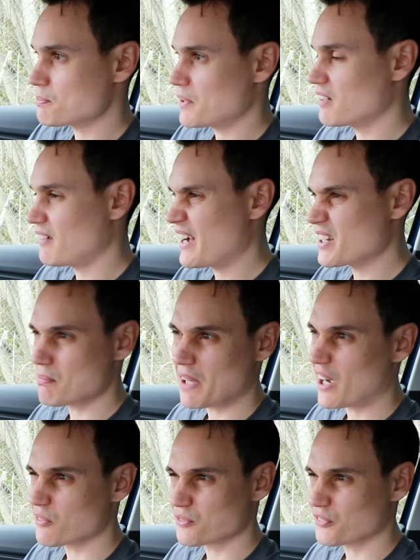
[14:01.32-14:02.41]
to be around
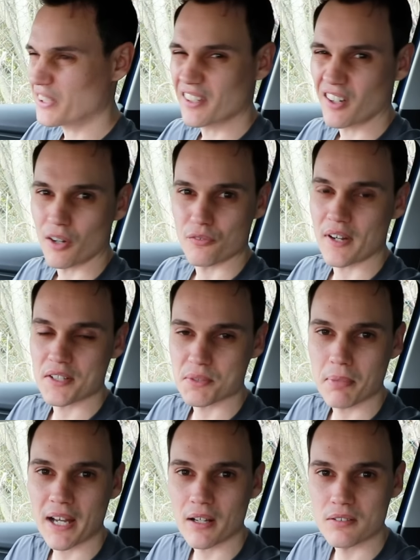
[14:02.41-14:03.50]
about
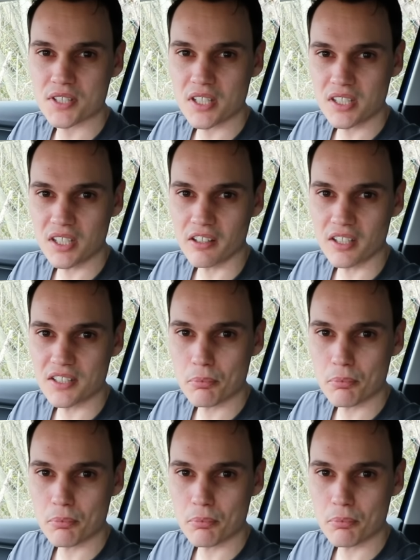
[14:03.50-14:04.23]
£3,500 a year in